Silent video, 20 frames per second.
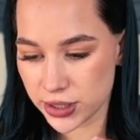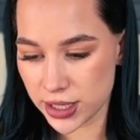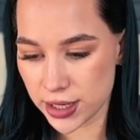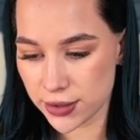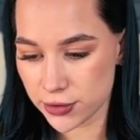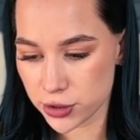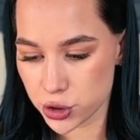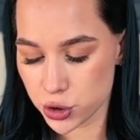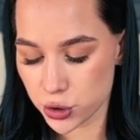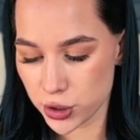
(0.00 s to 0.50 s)
end of
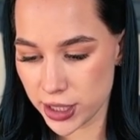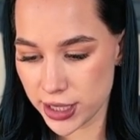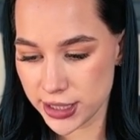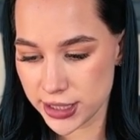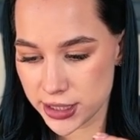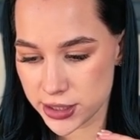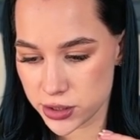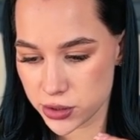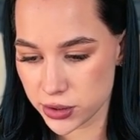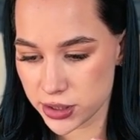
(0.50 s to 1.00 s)
our trade.
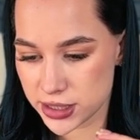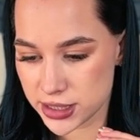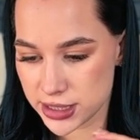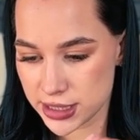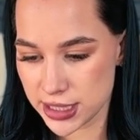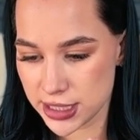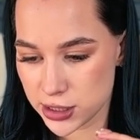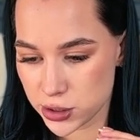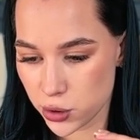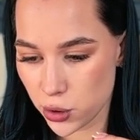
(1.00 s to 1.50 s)
As you can
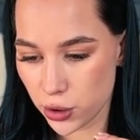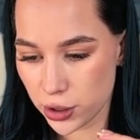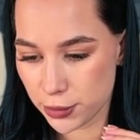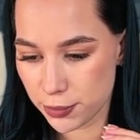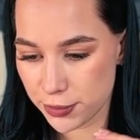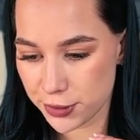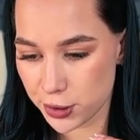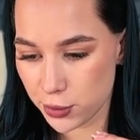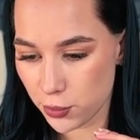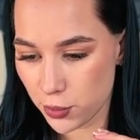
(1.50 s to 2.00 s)
see, it's going
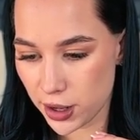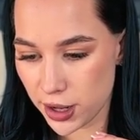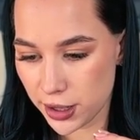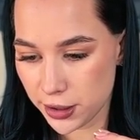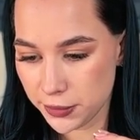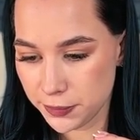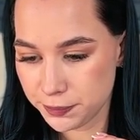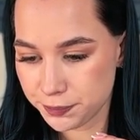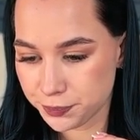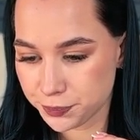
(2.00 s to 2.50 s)
pretty well.